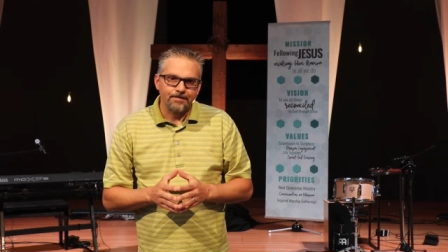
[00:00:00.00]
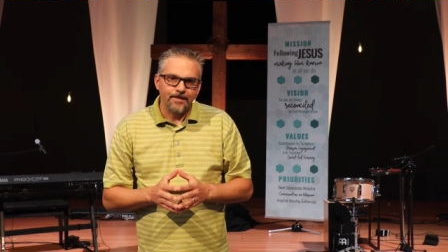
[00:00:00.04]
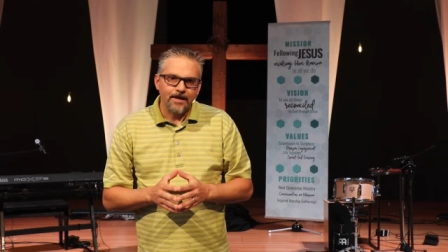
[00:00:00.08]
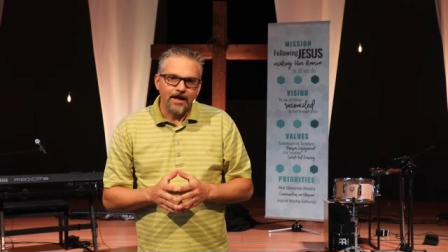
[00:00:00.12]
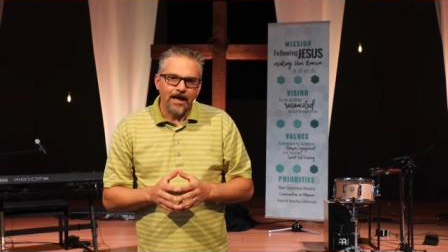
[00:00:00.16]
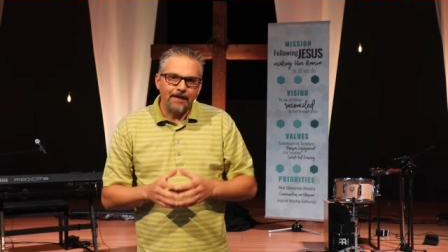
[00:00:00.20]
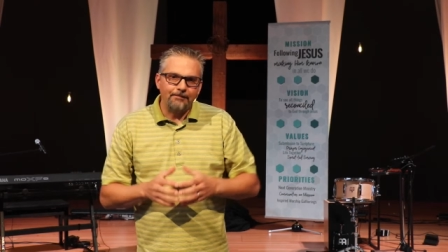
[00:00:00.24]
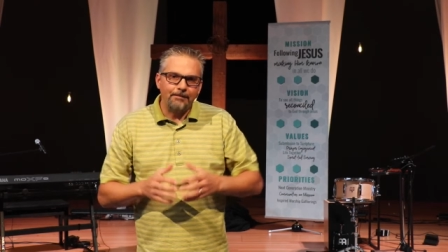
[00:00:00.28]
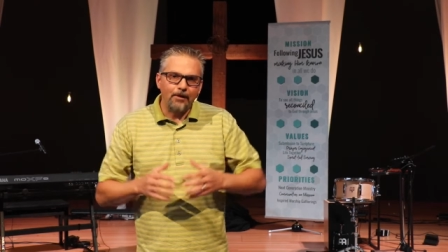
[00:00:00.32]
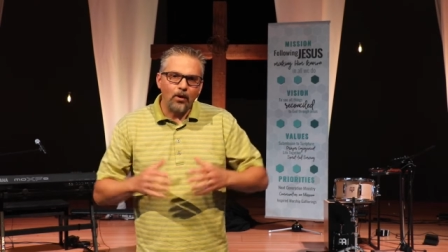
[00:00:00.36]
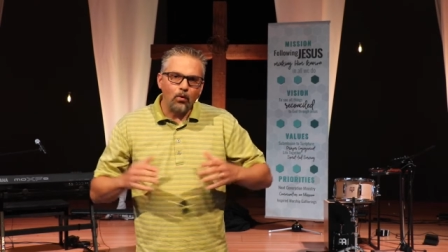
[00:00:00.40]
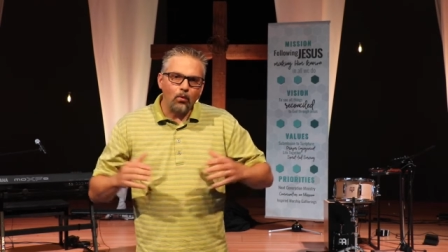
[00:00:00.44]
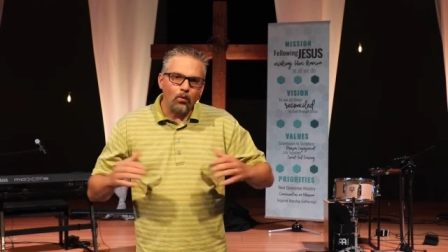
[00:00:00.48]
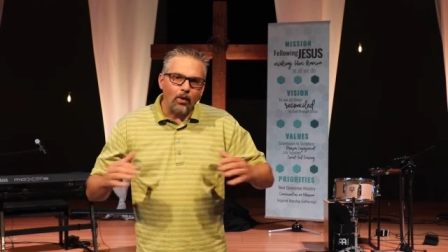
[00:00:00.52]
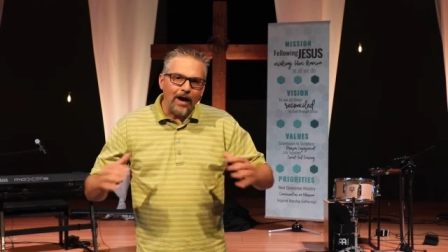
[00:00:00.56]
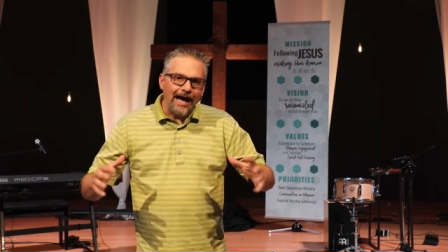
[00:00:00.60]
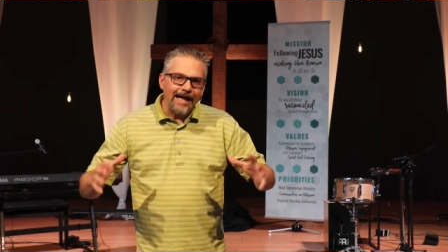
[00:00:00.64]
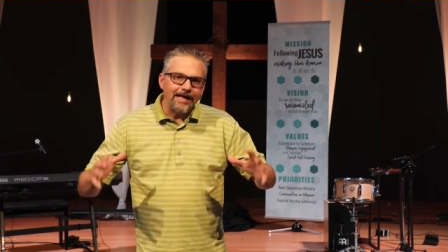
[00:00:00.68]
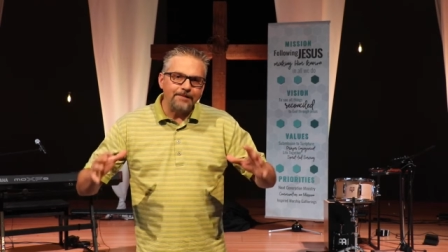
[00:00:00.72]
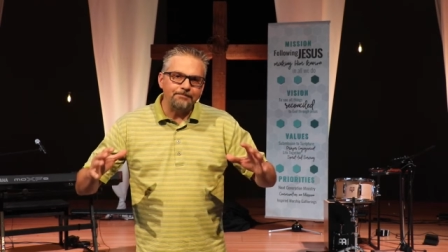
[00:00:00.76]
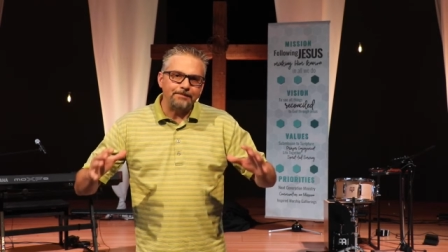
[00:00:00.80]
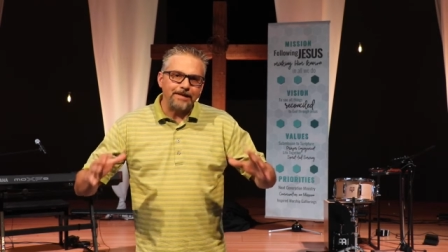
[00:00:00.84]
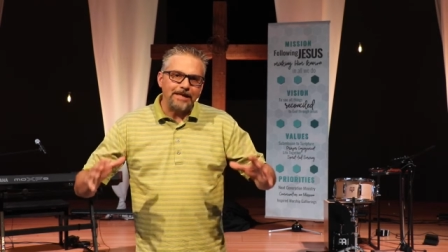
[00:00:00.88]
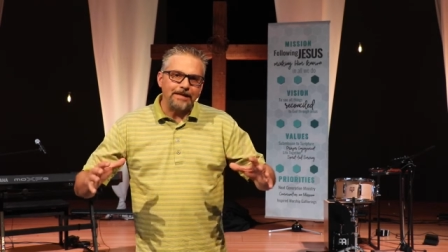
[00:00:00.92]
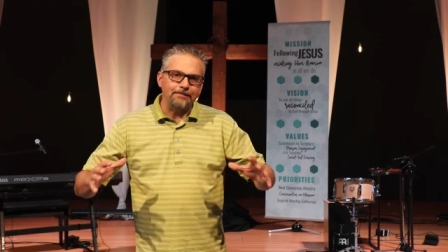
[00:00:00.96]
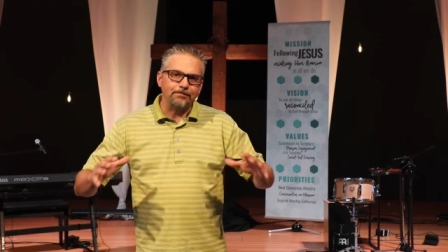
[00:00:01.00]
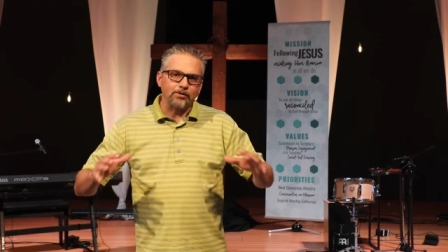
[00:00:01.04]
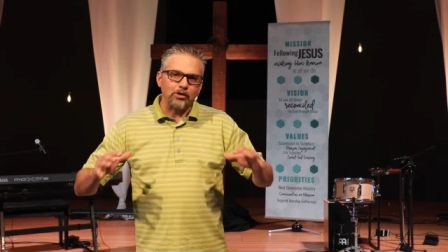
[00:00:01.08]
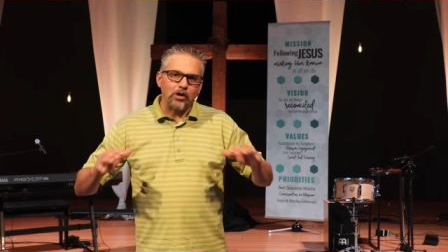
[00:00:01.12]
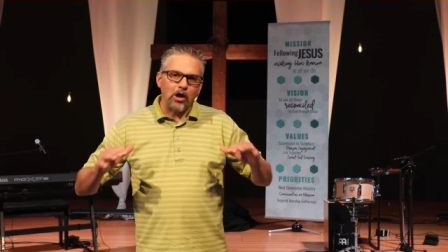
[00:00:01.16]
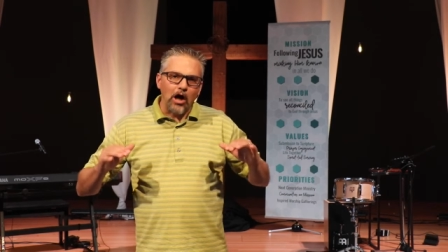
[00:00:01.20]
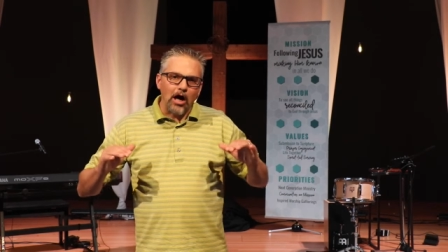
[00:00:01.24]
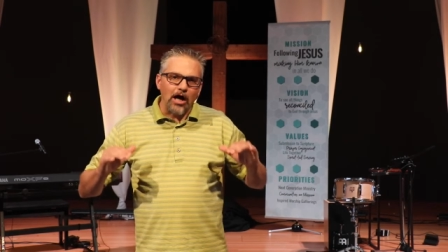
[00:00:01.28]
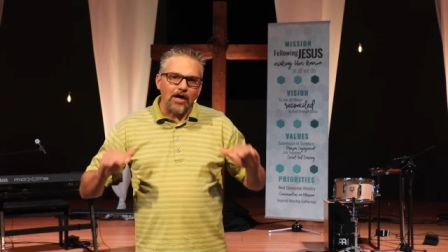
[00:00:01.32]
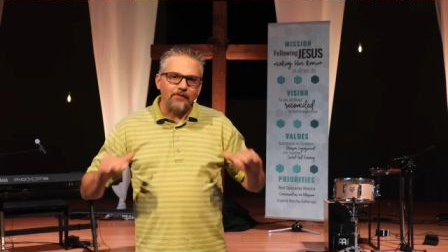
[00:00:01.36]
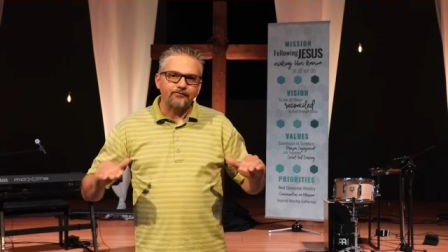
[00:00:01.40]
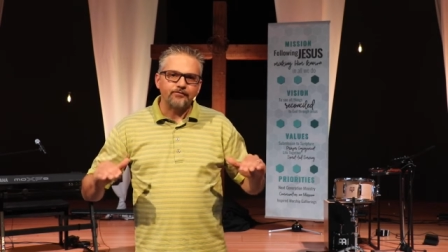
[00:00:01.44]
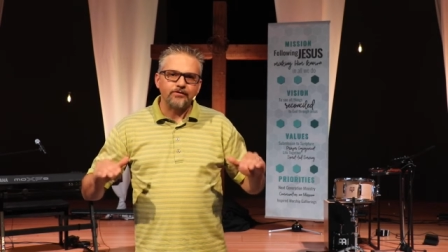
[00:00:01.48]
about why people
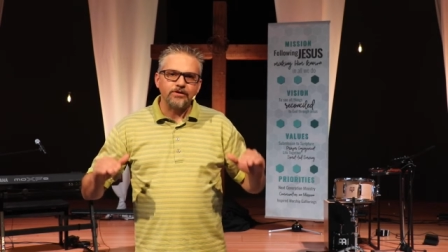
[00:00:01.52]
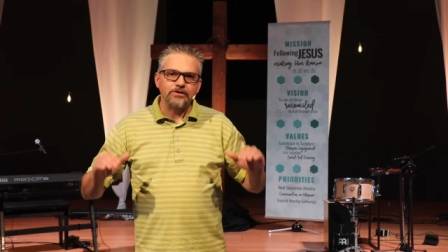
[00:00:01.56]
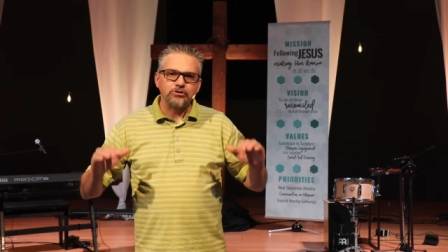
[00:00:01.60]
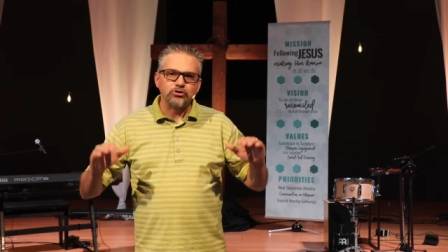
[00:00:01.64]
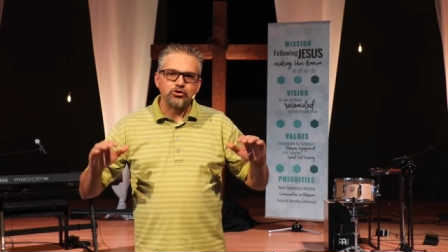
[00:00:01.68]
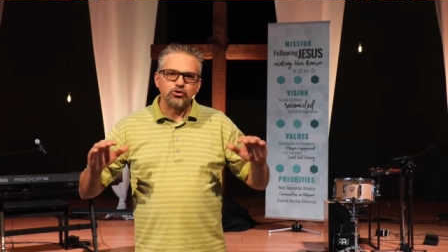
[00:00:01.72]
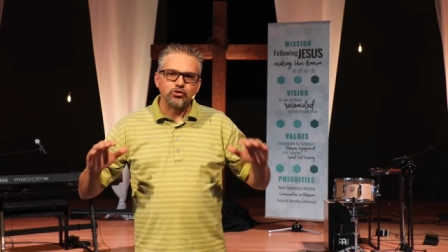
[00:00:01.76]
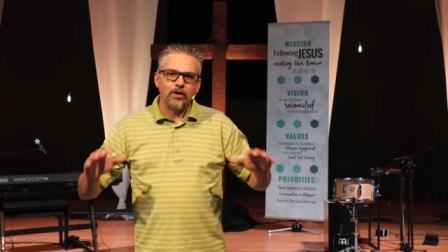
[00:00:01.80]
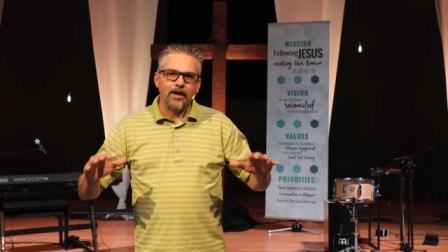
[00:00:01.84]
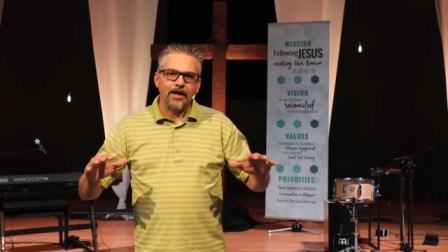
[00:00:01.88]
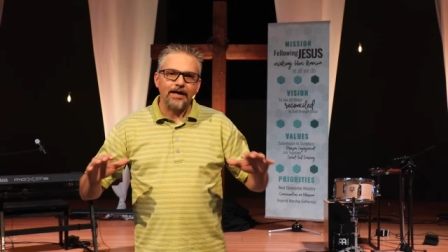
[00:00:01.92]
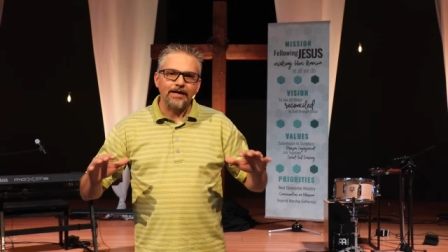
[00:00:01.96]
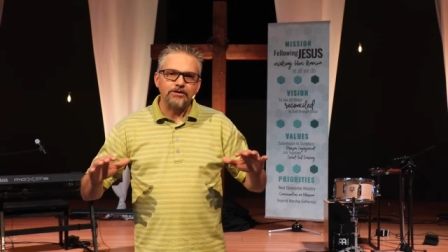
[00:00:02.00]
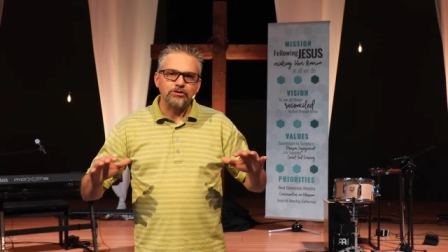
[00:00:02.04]
often try